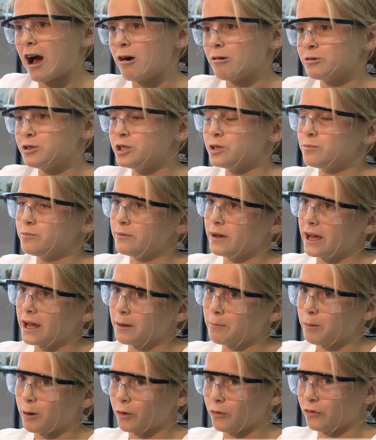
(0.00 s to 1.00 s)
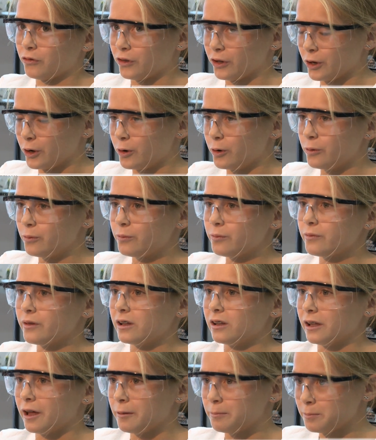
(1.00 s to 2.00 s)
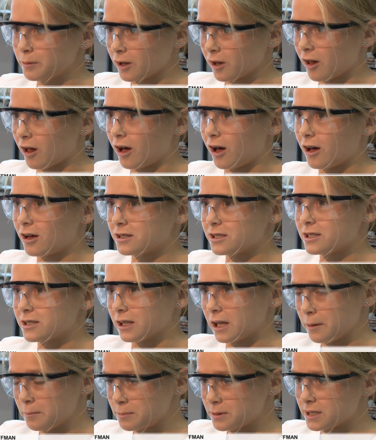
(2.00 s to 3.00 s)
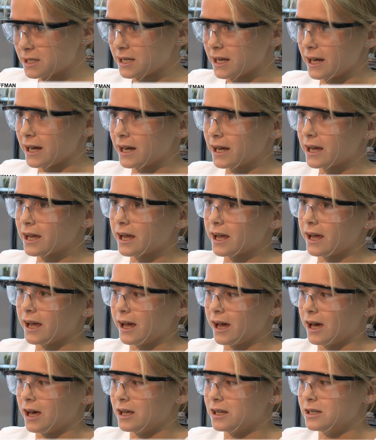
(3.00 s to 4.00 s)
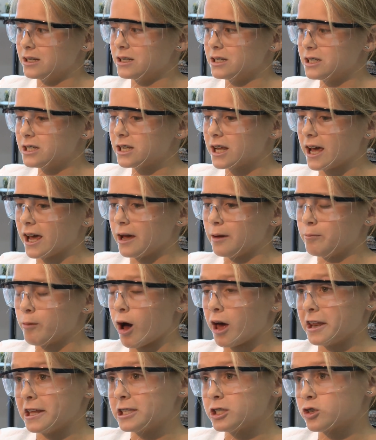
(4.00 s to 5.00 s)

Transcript: how to make perfume, lip gloss, lipstick, and a body